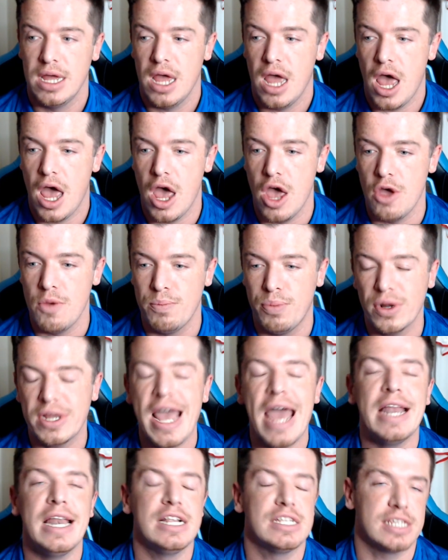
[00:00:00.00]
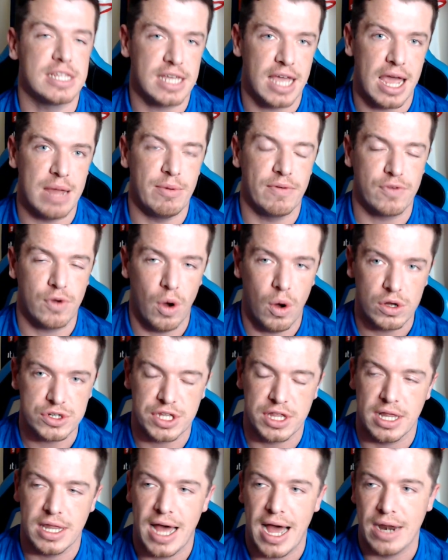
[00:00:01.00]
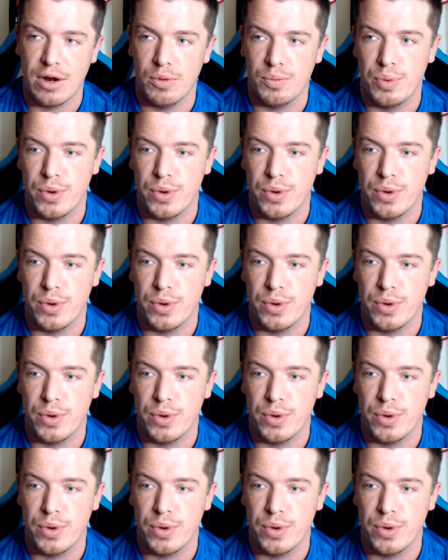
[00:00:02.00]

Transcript: Um, but getting into the game, of course, in the lineup,